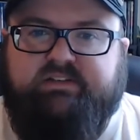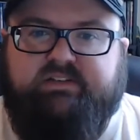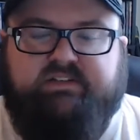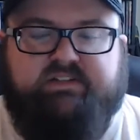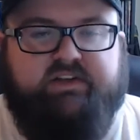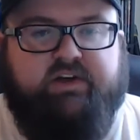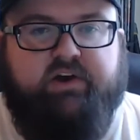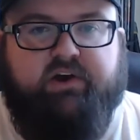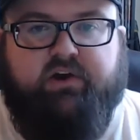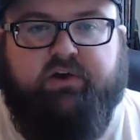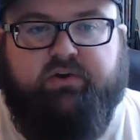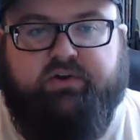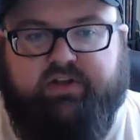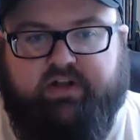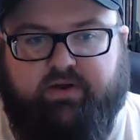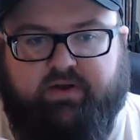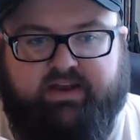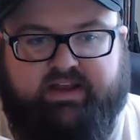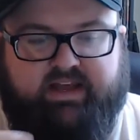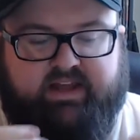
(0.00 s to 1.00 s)
so,
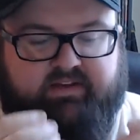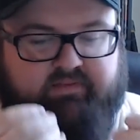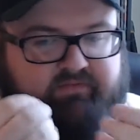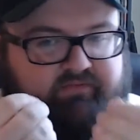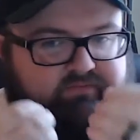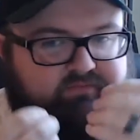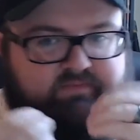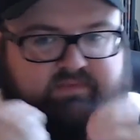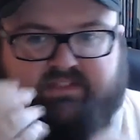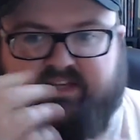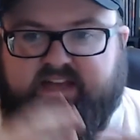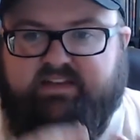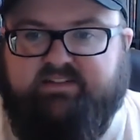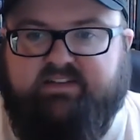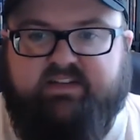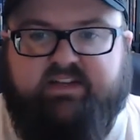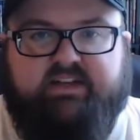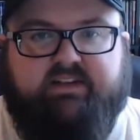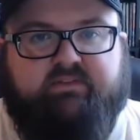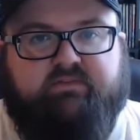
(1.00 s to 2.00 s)
I kind of
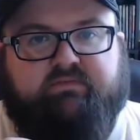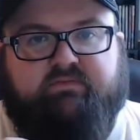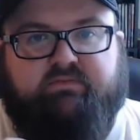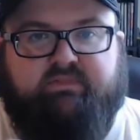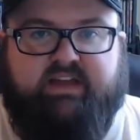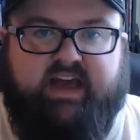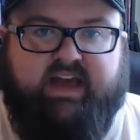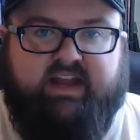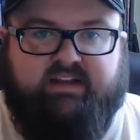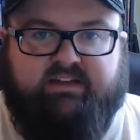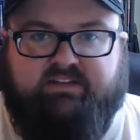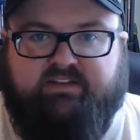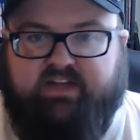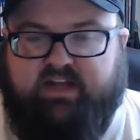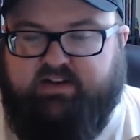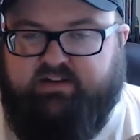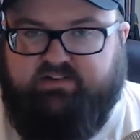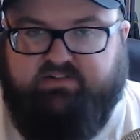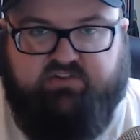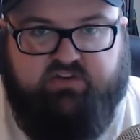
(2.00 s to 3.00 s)
tasted it and
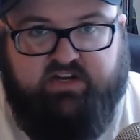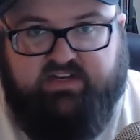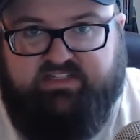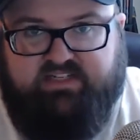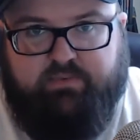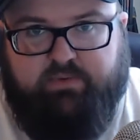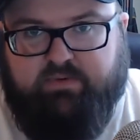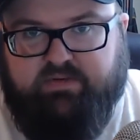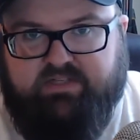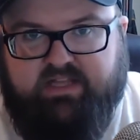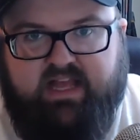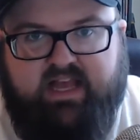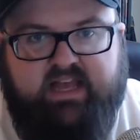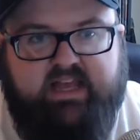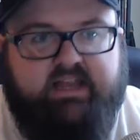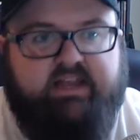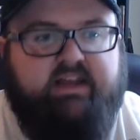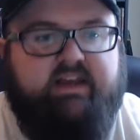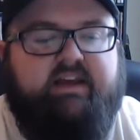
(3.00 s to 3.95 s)
tried to see what it was like.